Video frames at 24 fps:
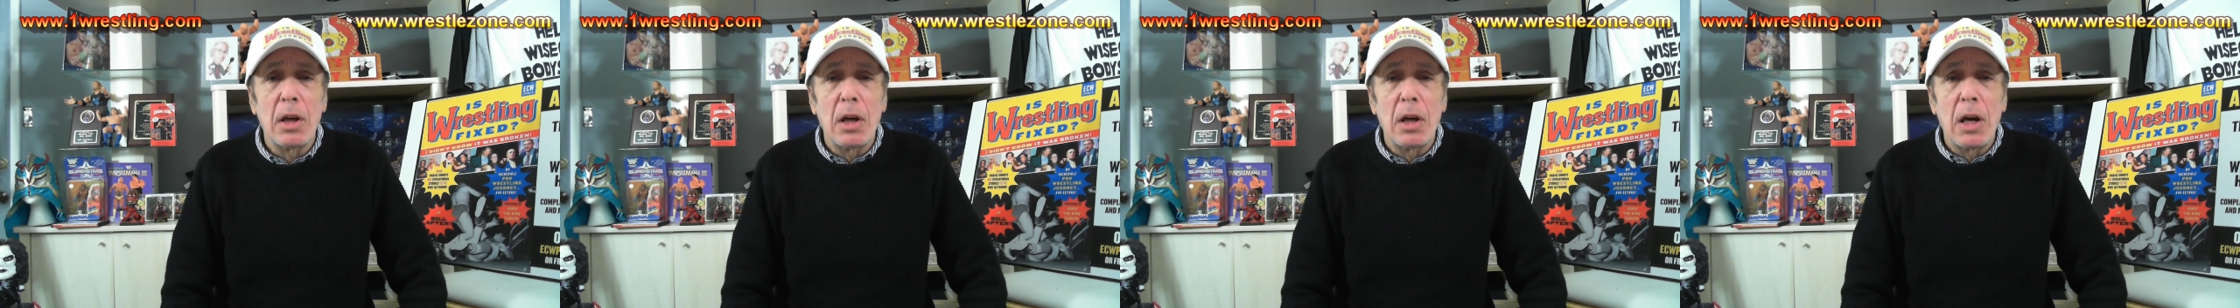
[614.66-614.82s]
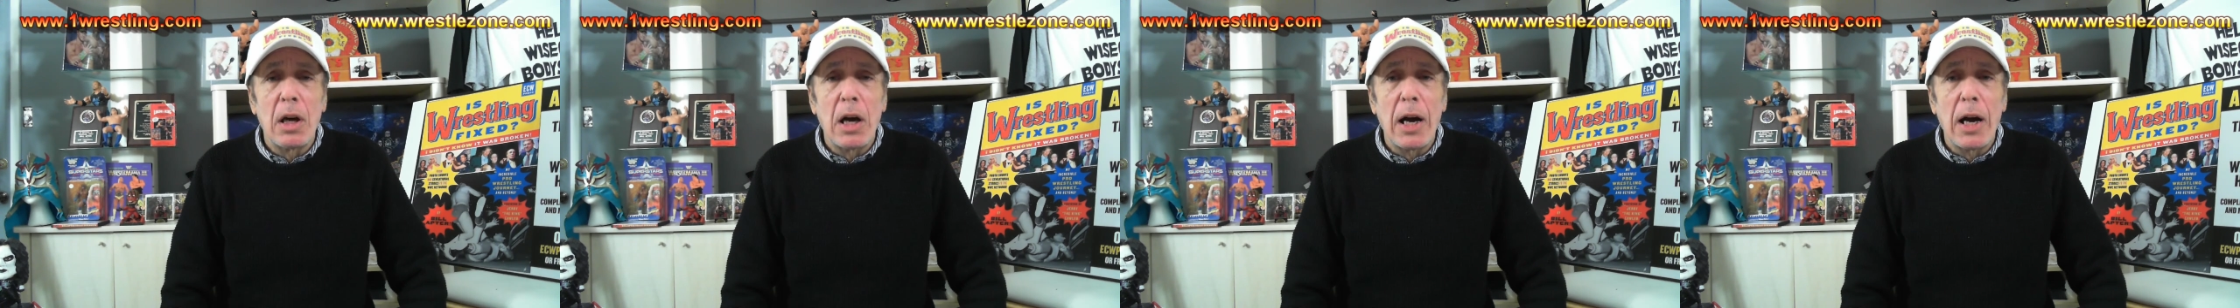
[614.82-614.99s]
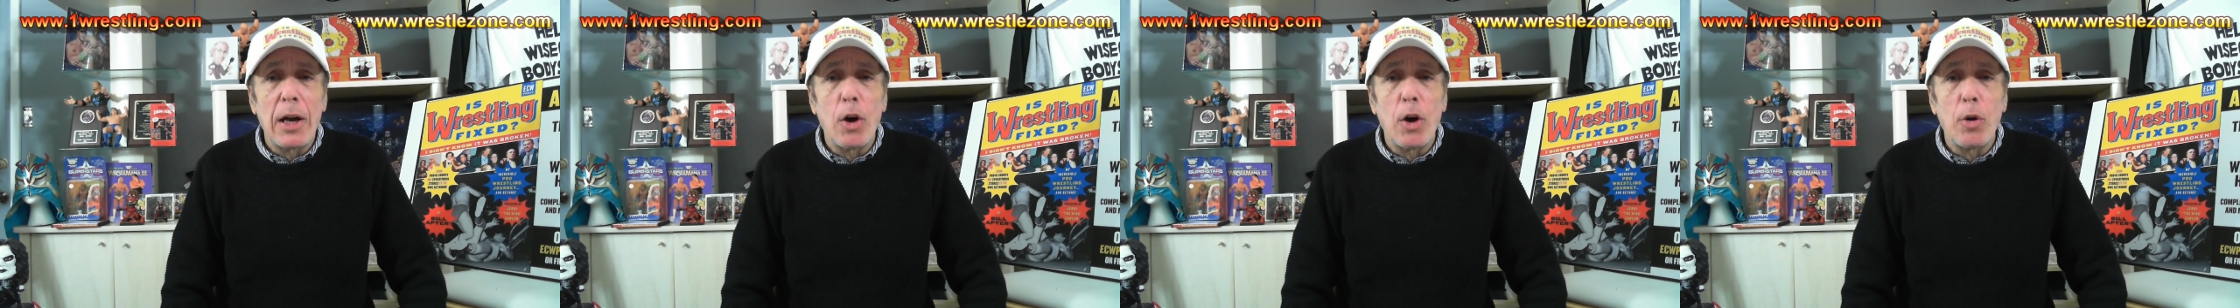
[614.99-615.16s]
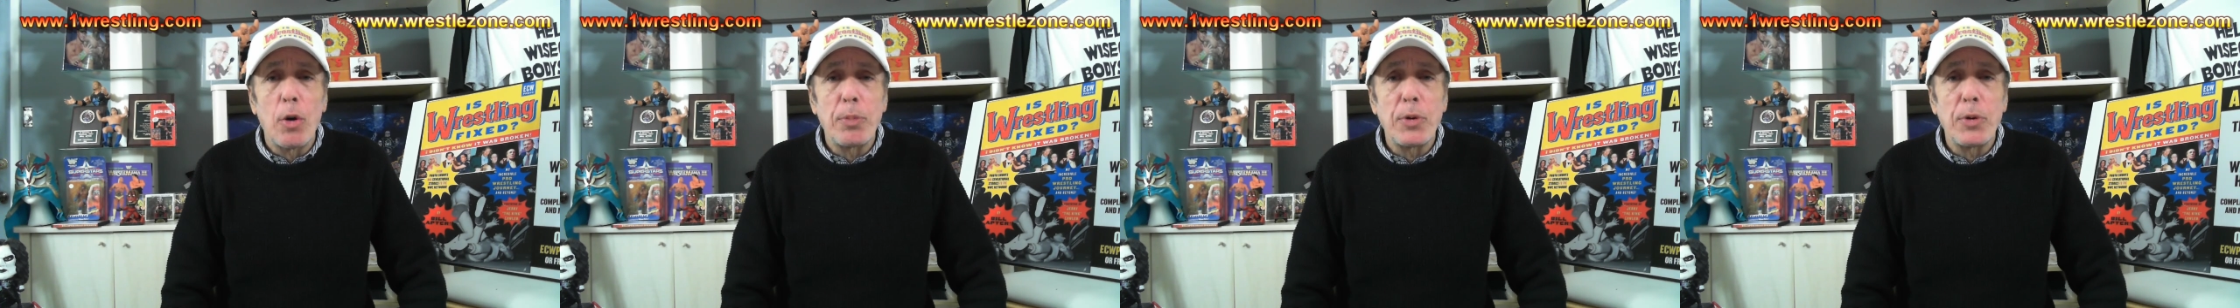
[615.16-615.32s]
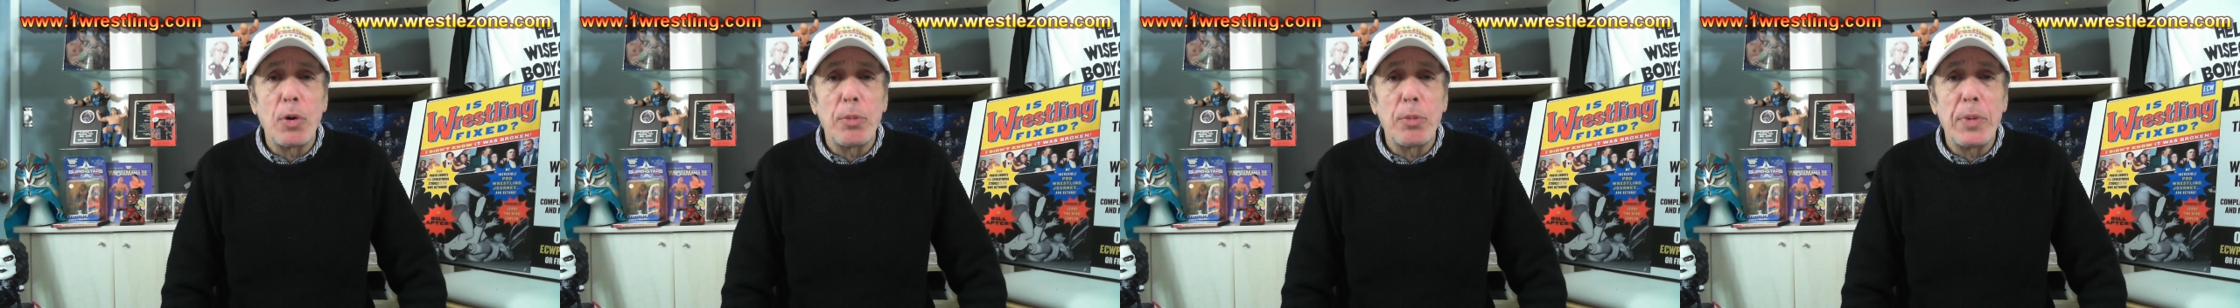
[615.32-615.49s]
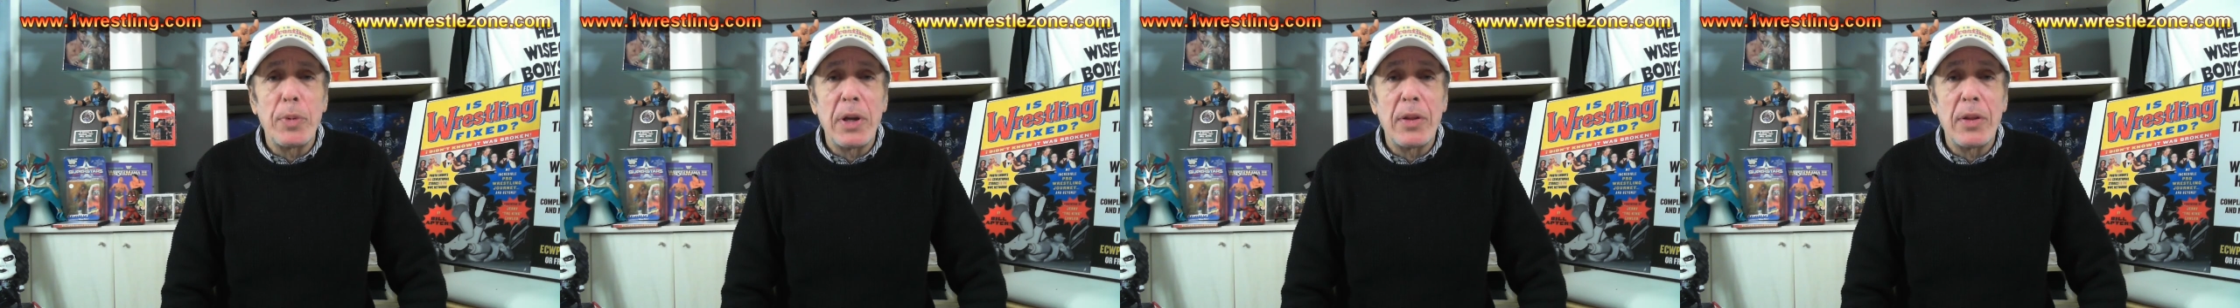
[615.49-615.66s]
I hope you'll
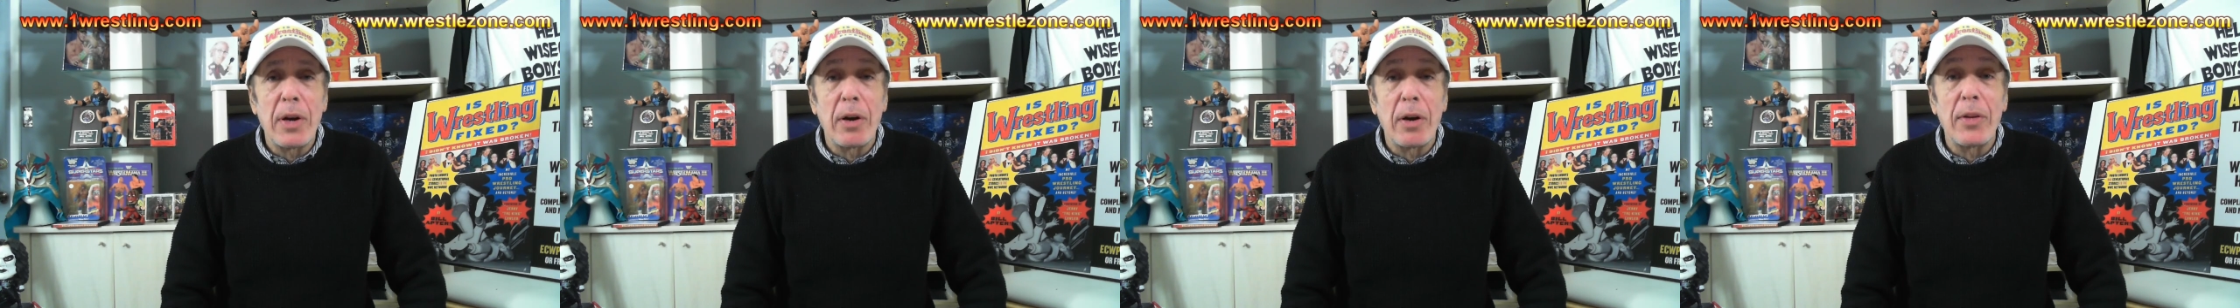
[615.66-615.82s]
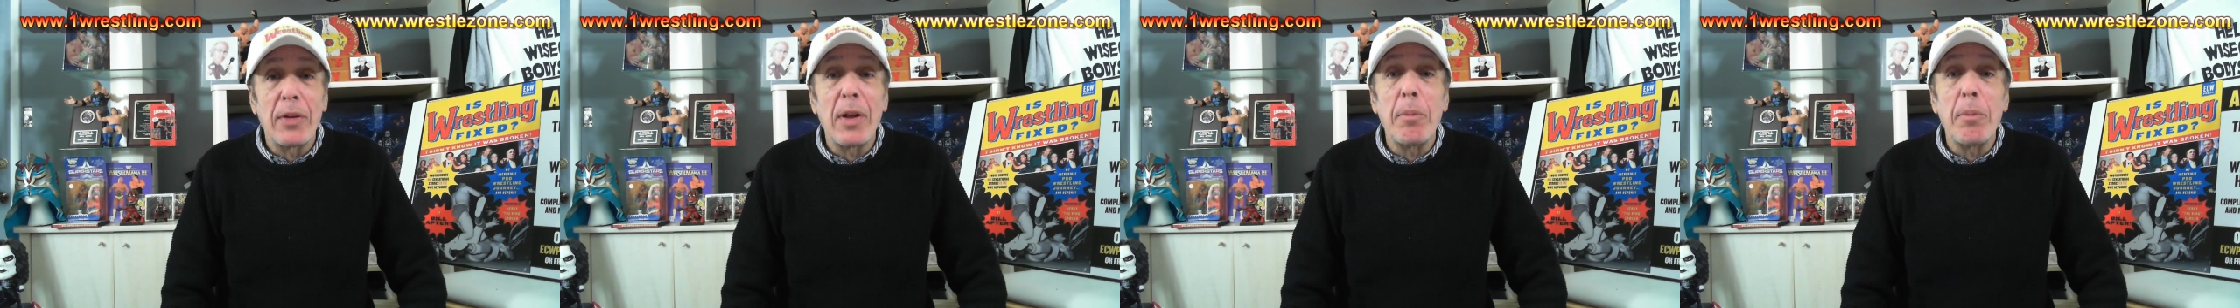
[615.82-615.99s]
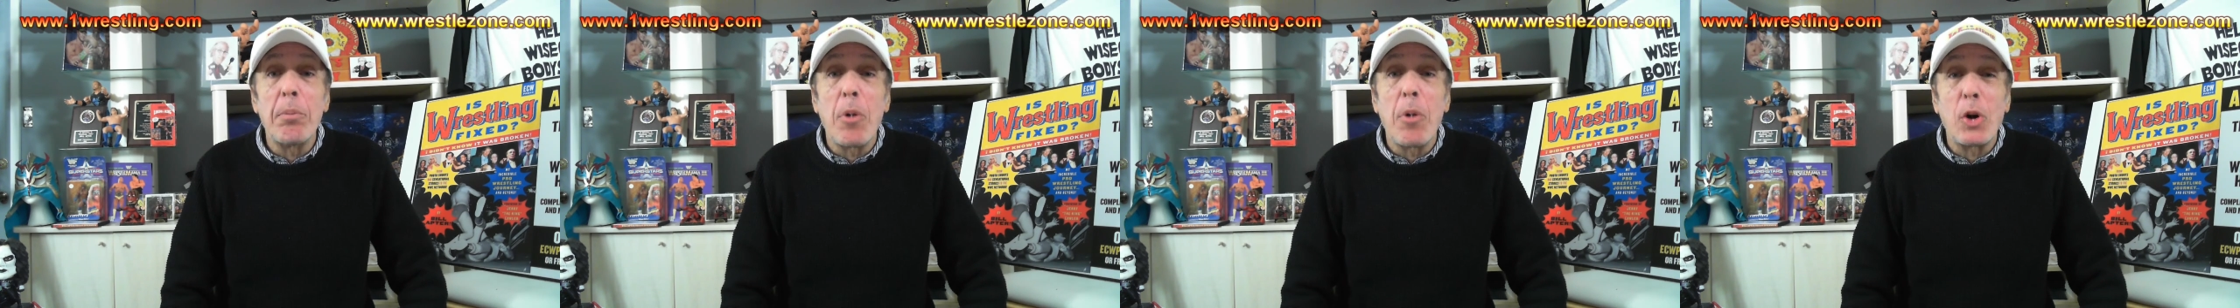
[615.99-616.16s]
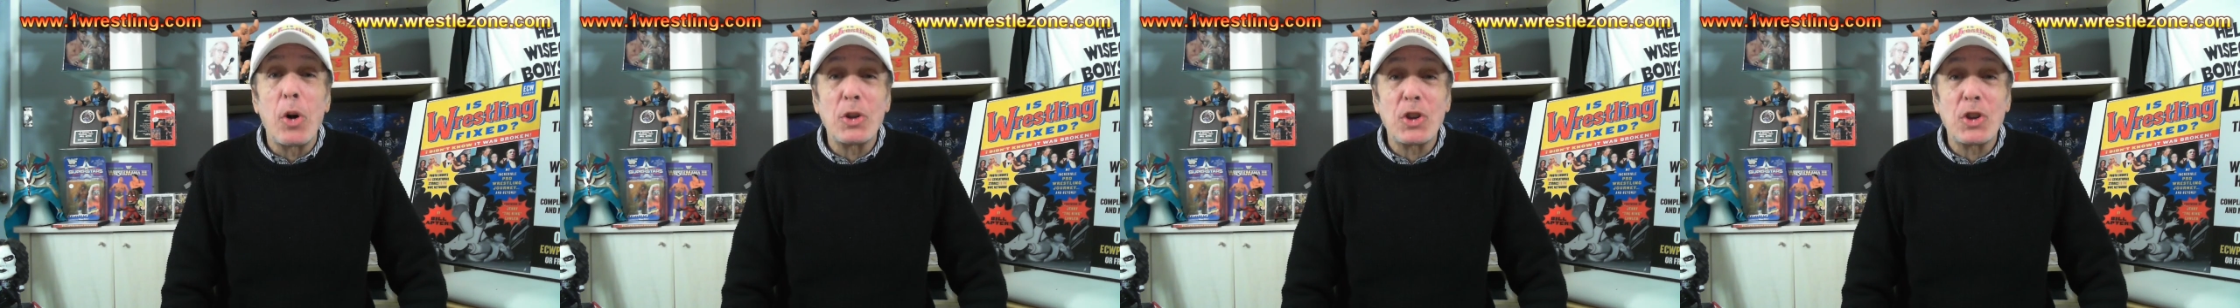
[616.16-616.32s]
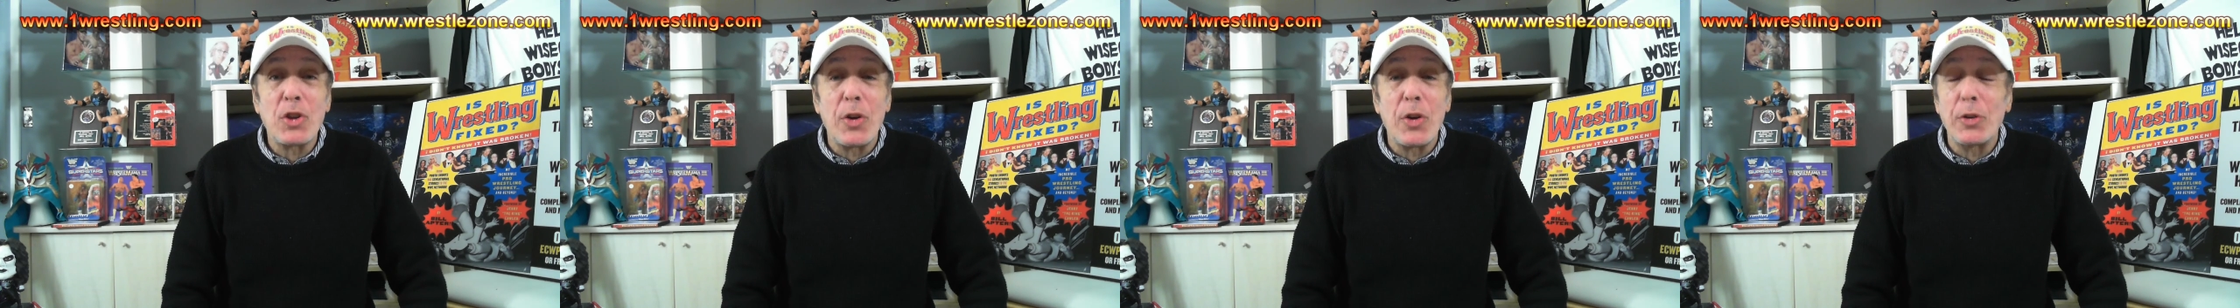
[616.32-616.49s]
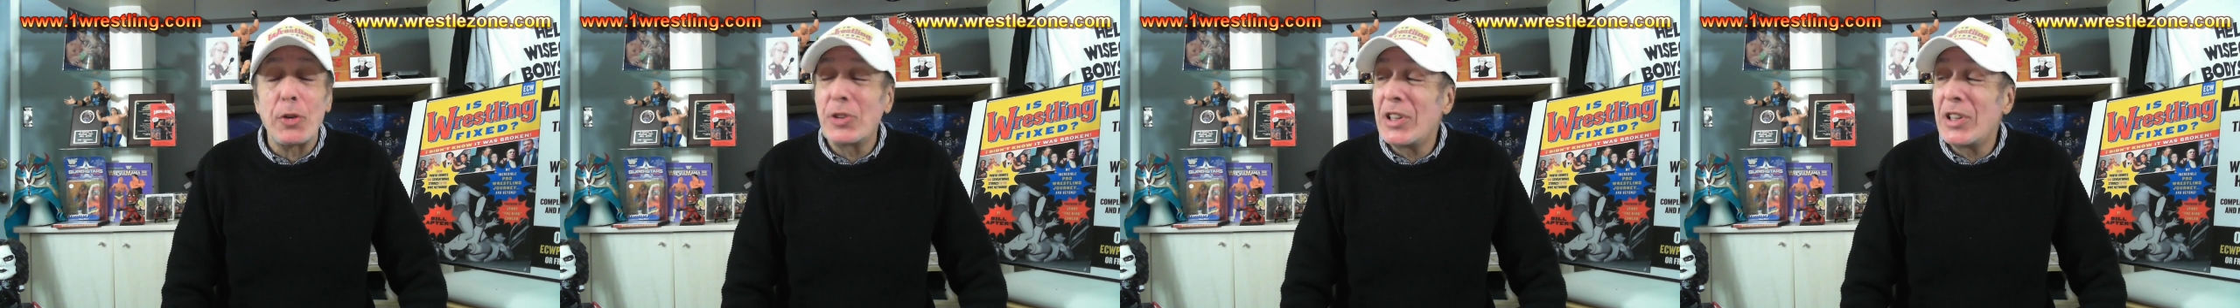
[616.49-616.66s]
be there. And then March
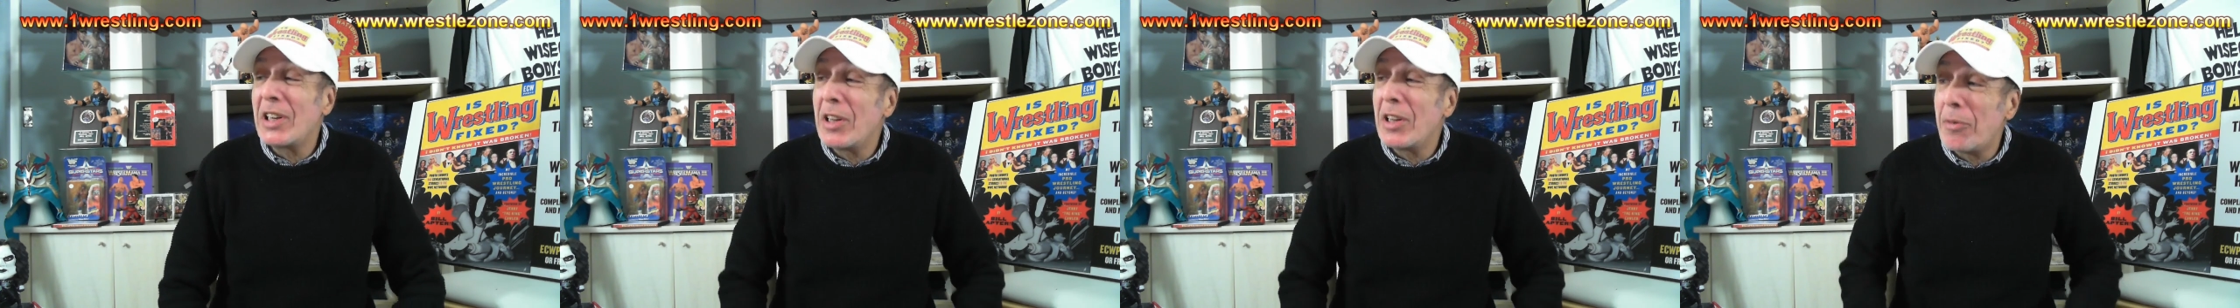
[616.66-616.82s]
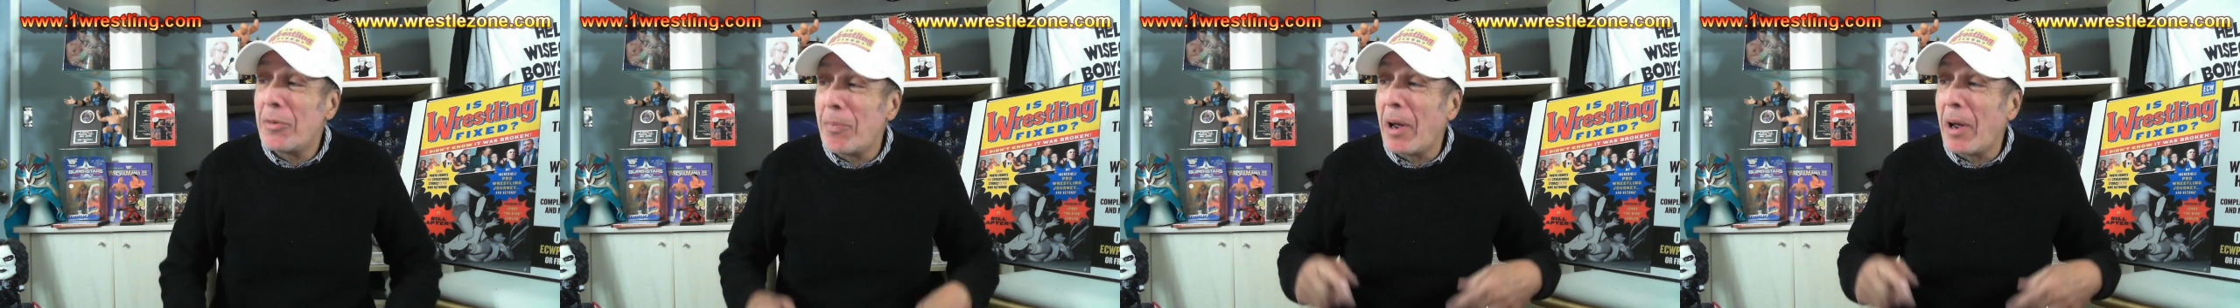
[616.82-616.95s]
13th,